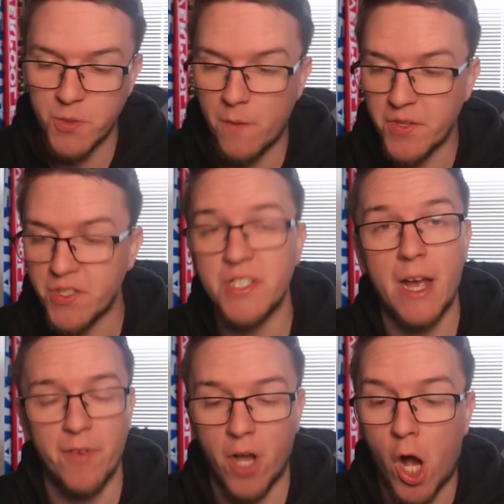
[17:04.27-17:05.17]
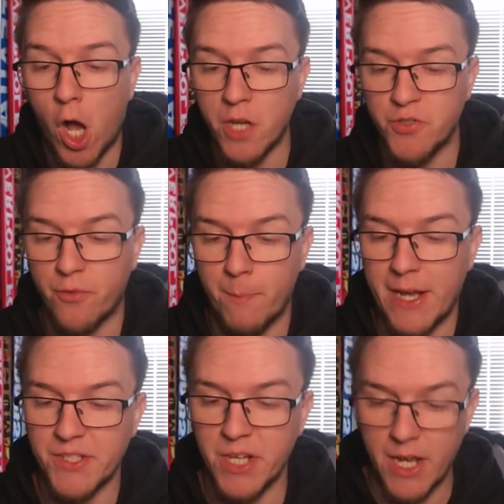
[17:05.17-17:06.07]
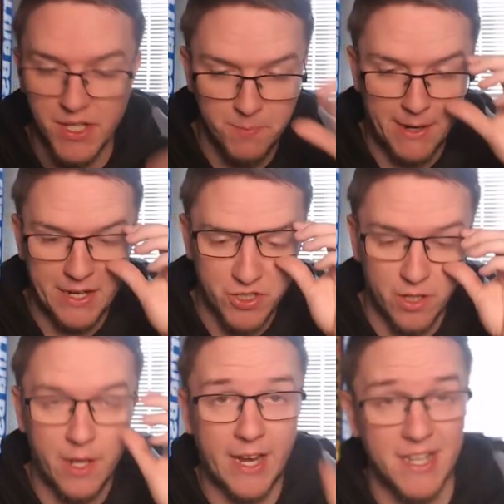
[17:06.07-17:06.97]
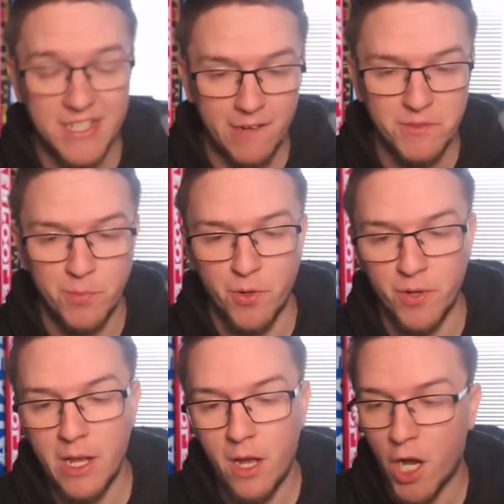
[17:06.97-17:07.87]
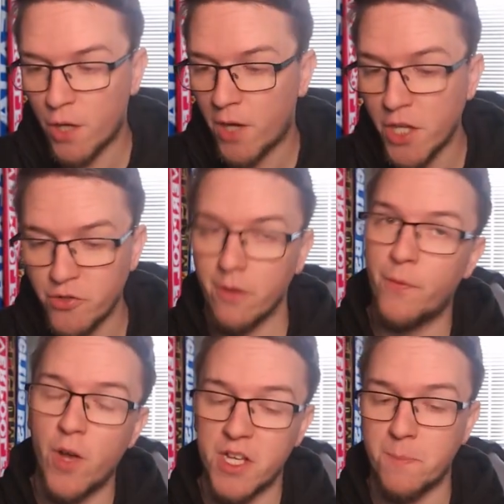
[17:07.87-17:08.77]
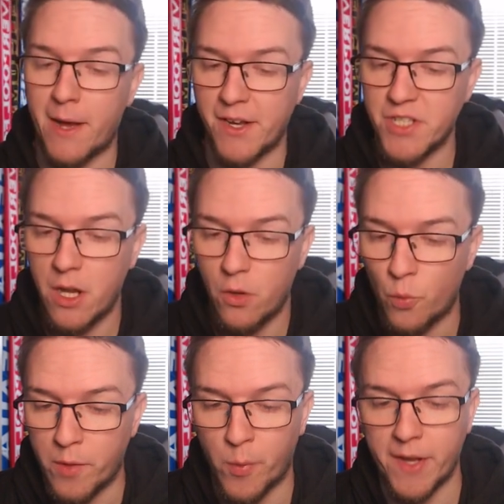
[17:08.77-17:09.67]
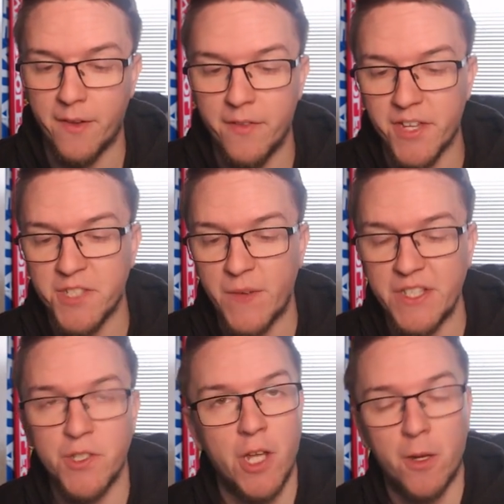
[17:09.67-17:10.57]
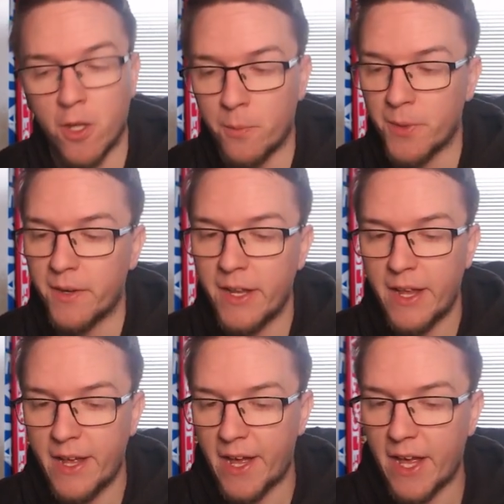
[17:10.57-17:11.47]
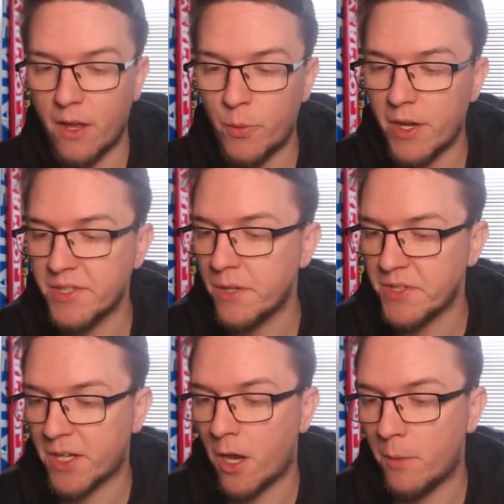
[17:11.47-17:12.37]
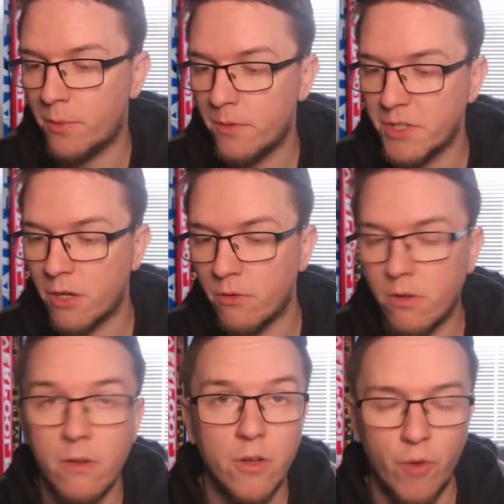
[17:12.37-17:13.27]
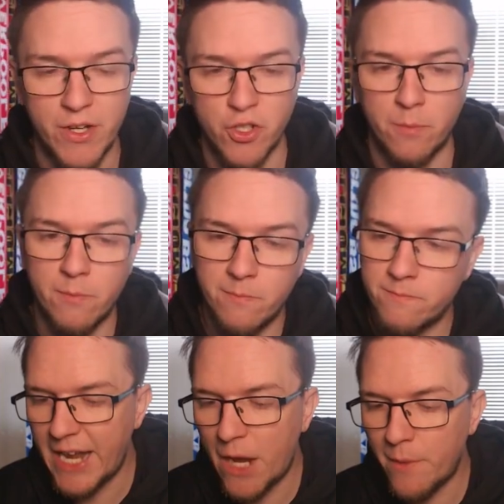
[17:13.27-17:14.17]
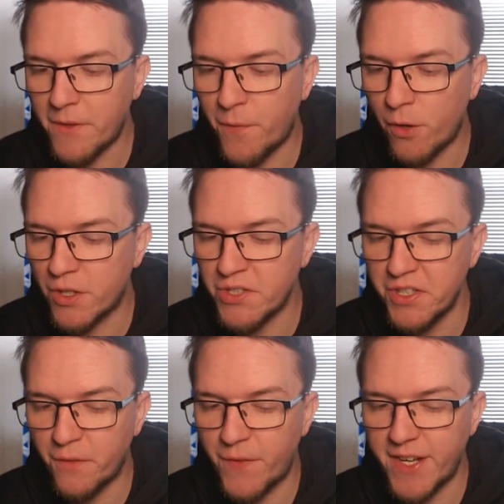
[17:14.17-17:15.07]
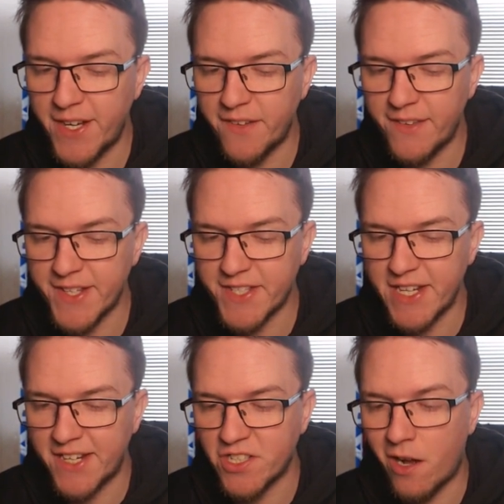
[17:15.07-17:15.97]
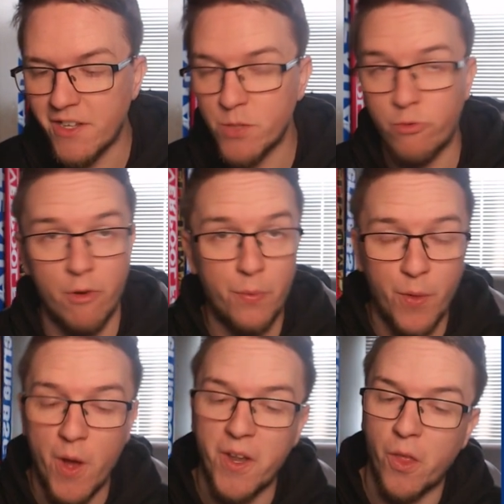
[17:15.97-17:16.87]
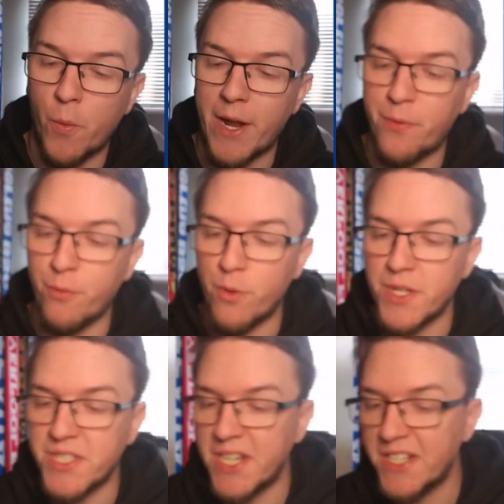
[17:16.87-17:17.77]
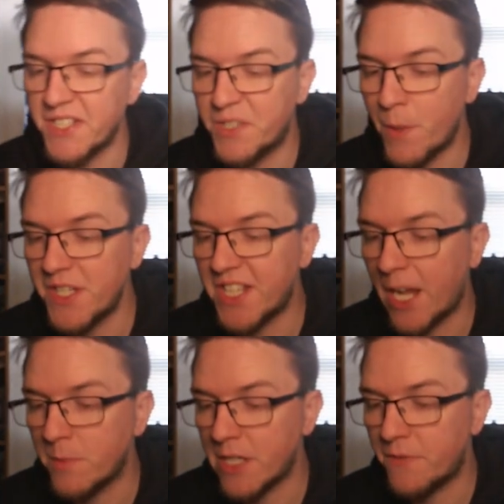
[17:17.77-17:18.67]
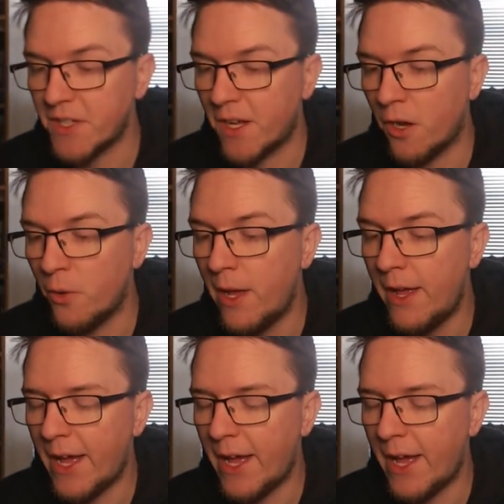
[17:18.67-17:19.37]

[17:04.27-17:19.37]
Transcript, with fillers: So after just having our 100th match as manager against Elfsborg, our 101st match, we win the Svenska Cup and uh, win ourselves the cup. So great job. Now we have to focus on defending this league title. We're a third of the way through the season, 20 games left to go.